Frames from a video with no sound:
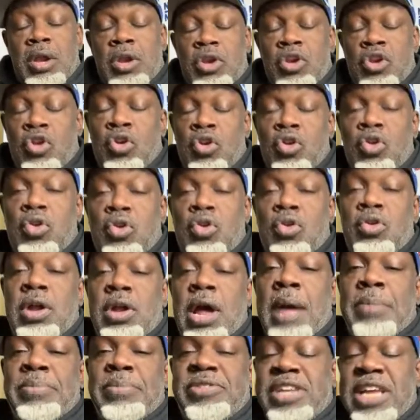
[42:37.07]
No.
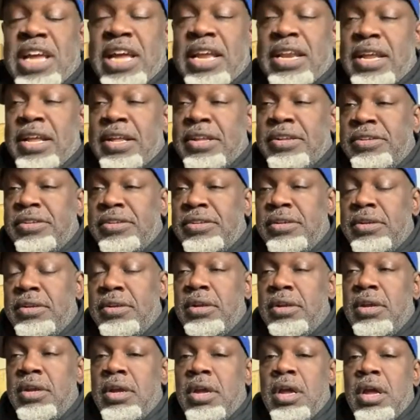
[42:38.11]
I'm saying this.
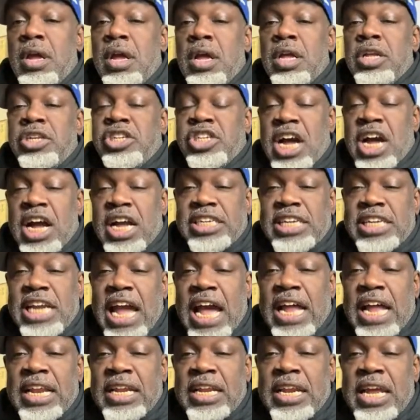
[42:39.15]
Josh
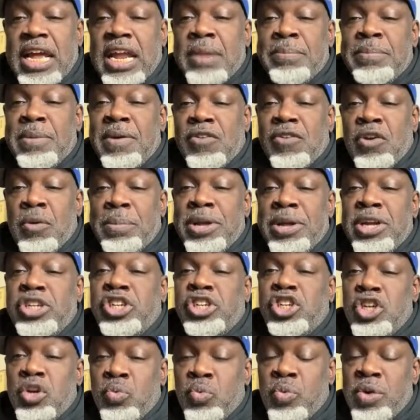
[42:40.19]
Allen and the Buffalo Bills
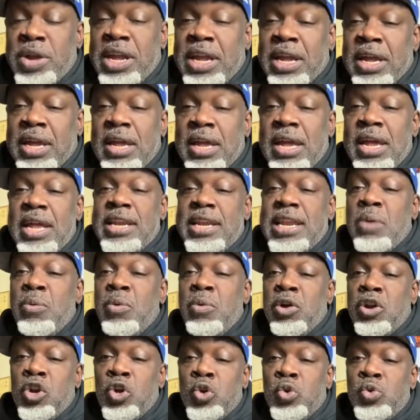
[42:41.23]
should win. They
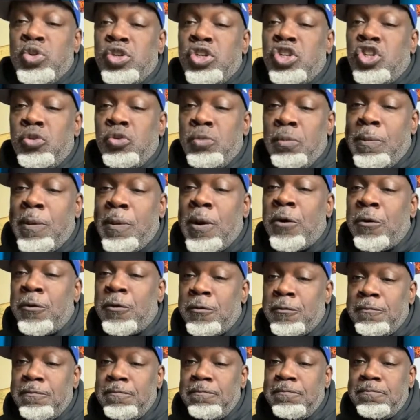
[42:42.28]
will lose the Super Bowl.